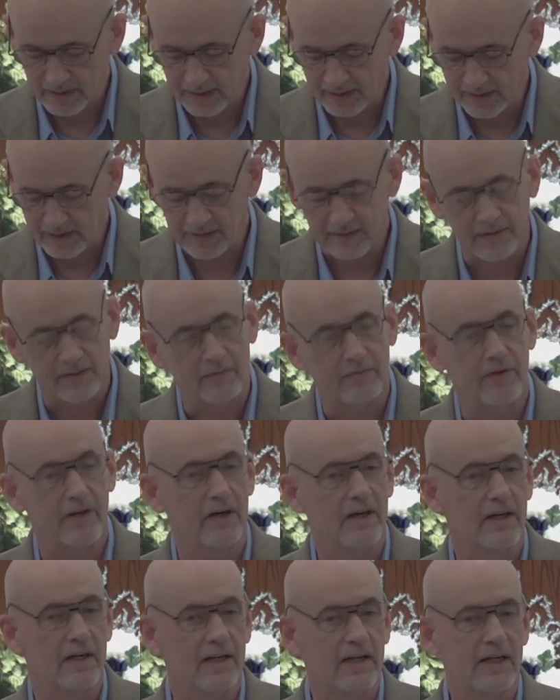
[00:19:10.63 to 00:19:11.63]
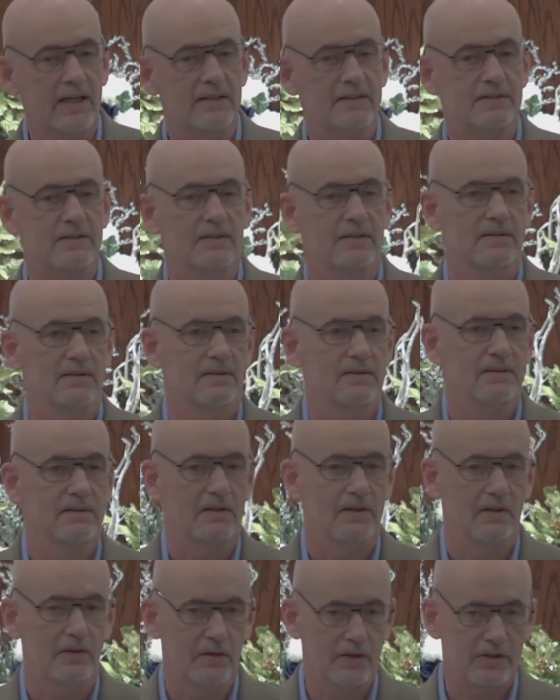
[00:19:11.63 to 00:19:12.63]
And at the very least,
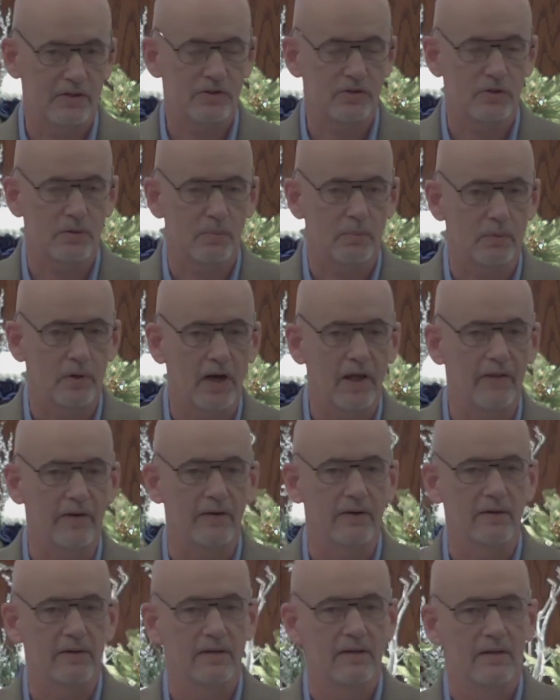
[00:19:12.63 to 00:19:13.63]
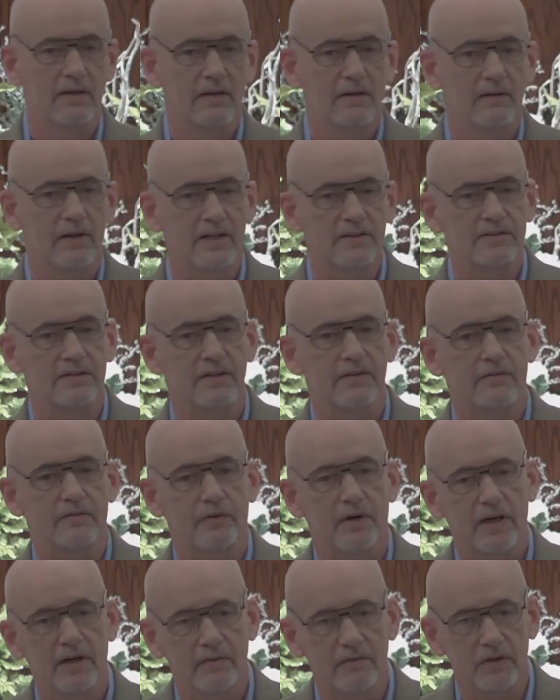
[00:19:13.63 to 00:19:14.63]
look at your brother that's in
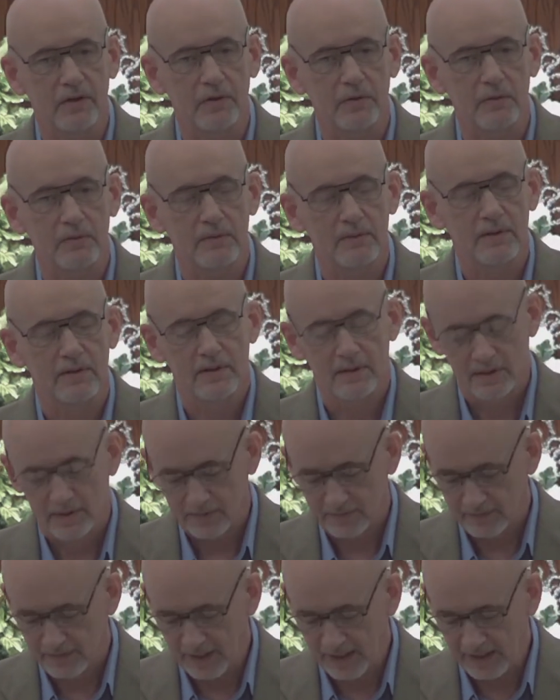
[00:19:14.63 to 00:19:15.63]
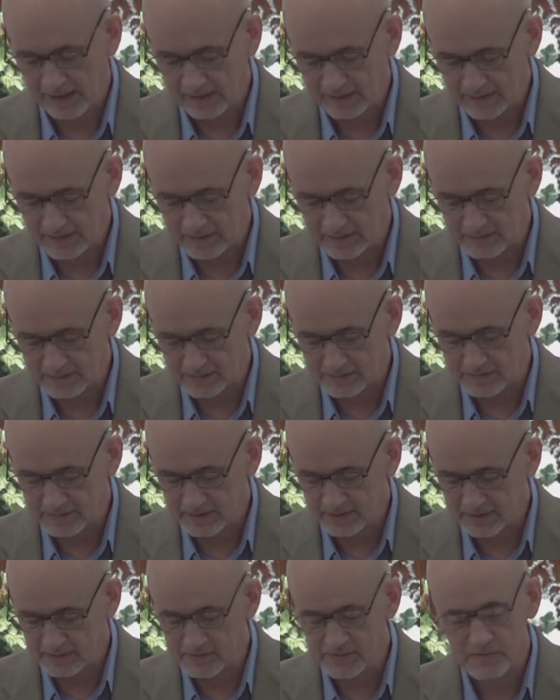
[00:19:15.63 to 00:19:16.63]
front of you that is
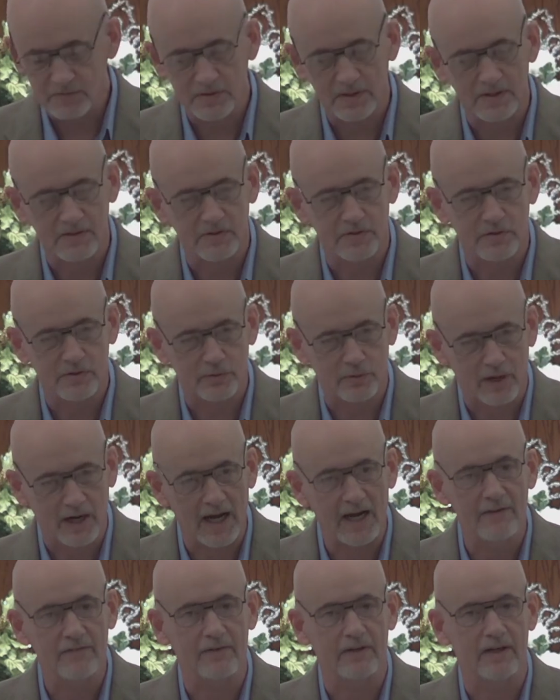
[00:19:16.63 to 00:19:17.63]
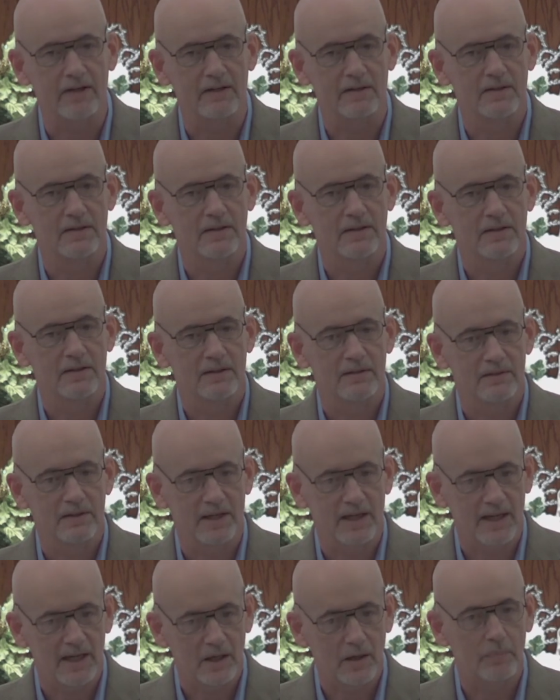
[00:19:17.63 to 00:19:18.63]
striving
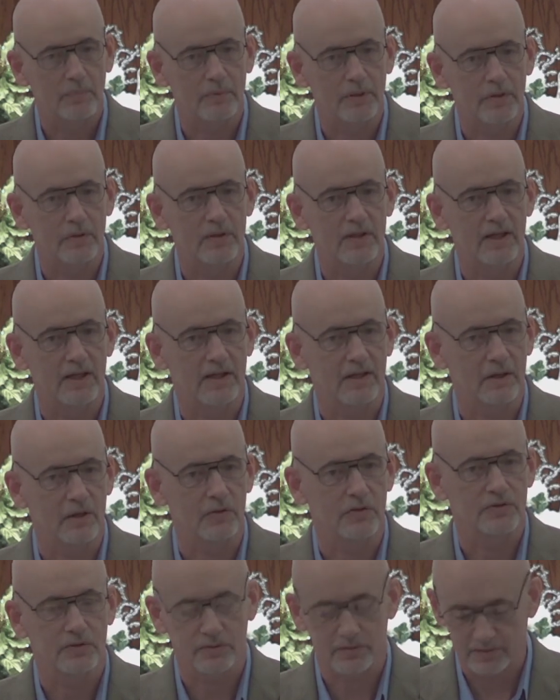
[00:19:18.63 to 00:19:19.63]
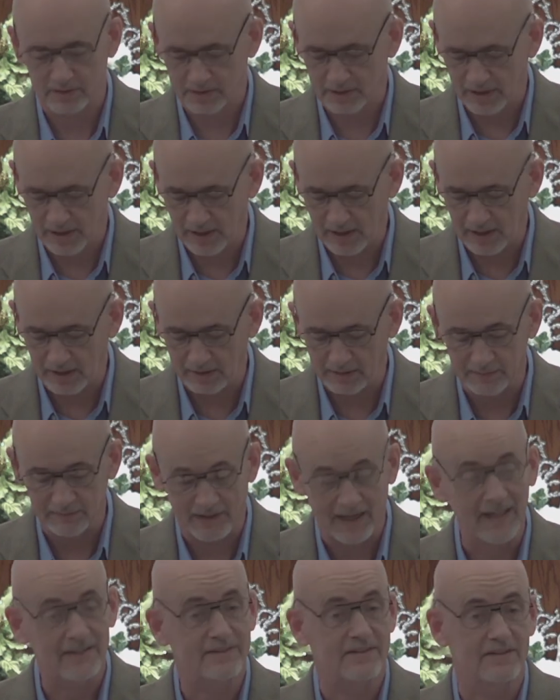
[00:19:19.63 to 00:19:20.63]
to help you get closer to God.
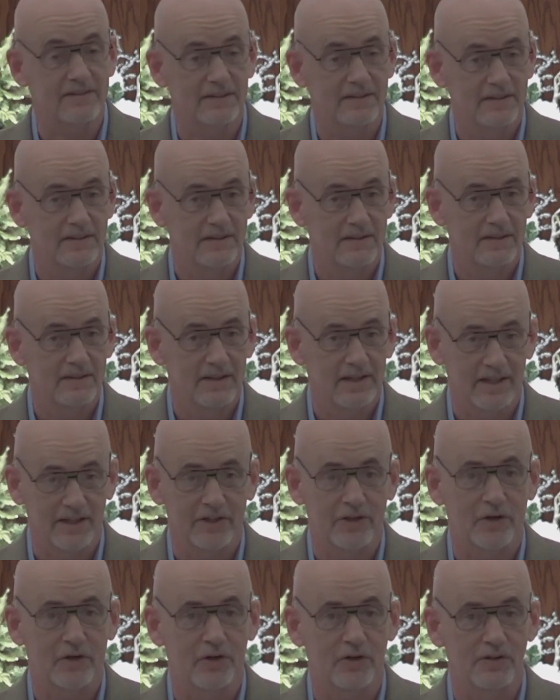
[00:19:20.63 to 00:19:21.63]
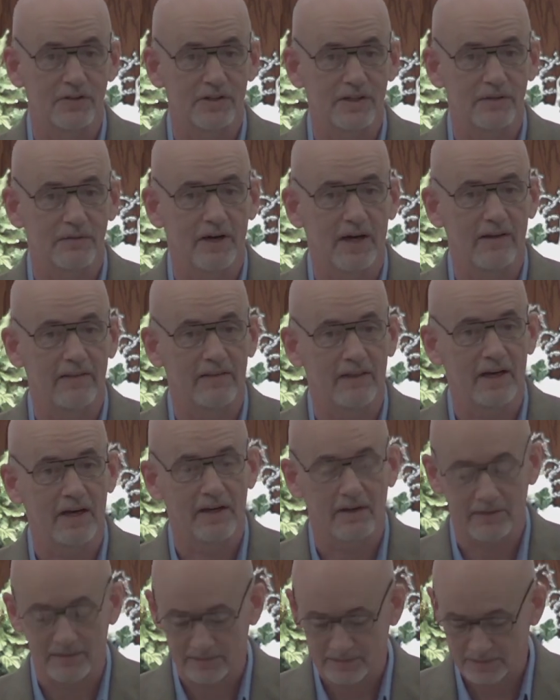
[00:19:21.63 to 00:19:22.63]
That's encouraging right
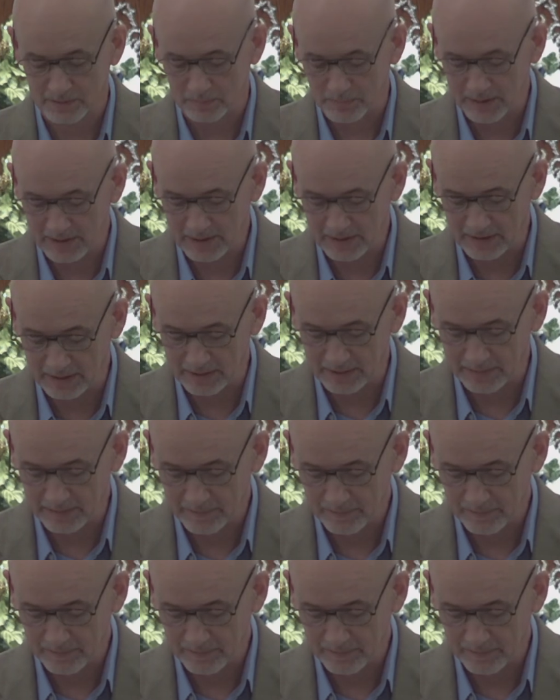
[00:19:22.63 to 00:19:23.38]
there to me.